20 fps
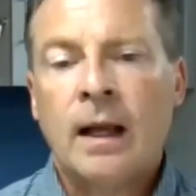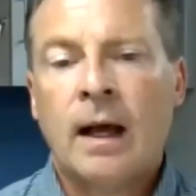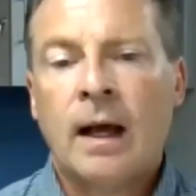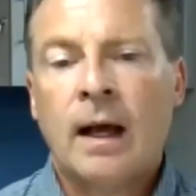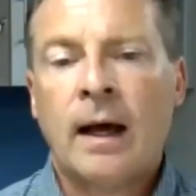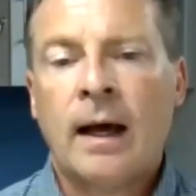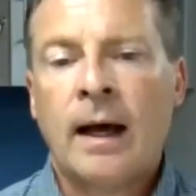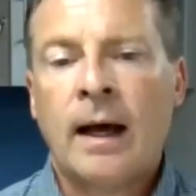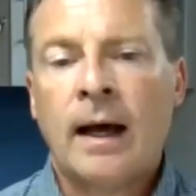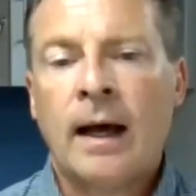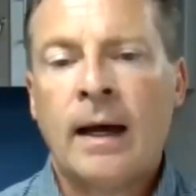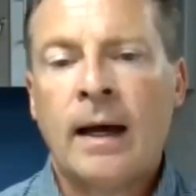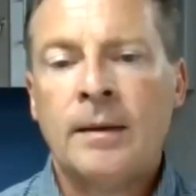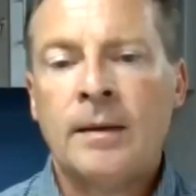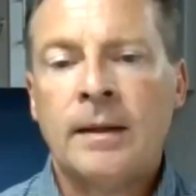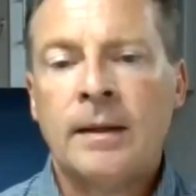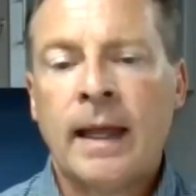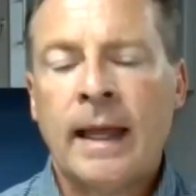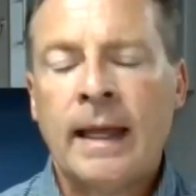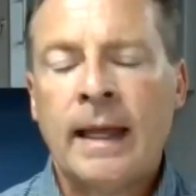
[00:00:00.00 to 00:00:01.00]

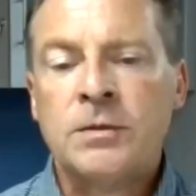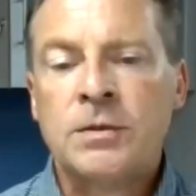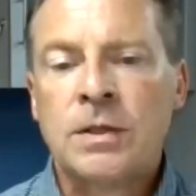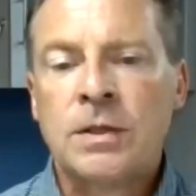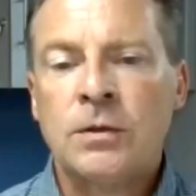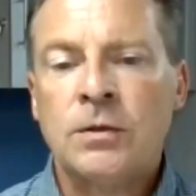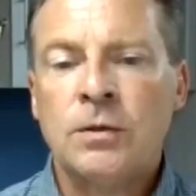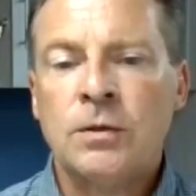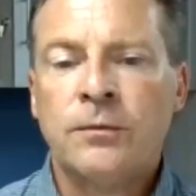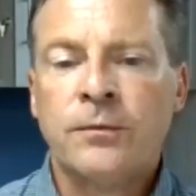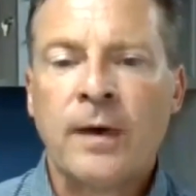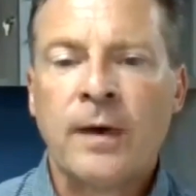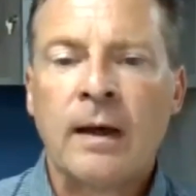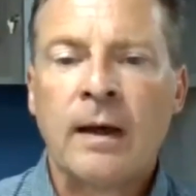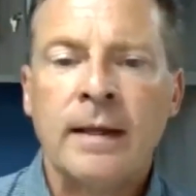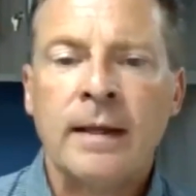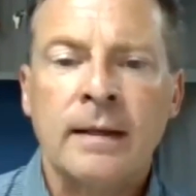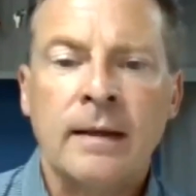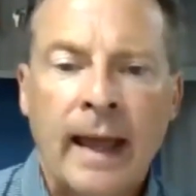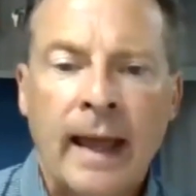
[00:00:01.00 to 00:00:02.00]
And so you
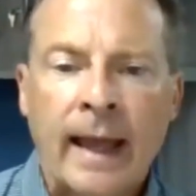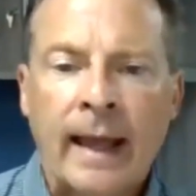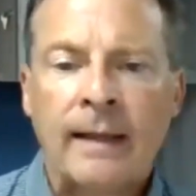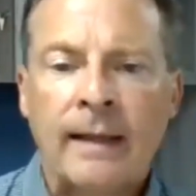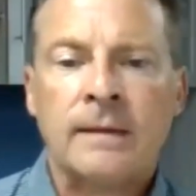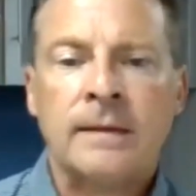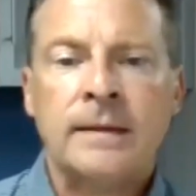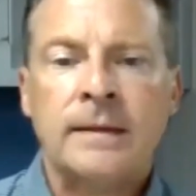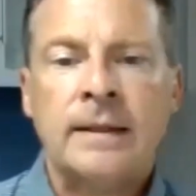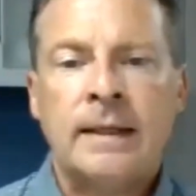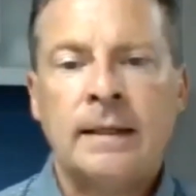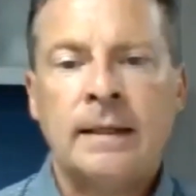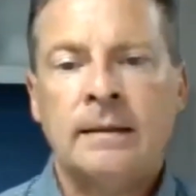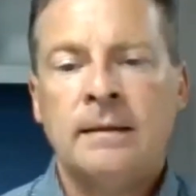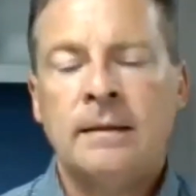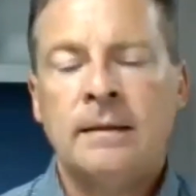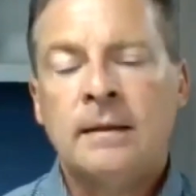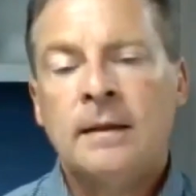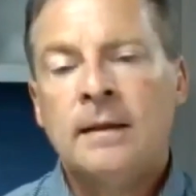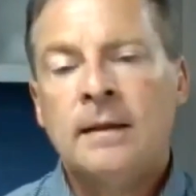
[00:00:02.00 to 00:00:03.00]
find alanine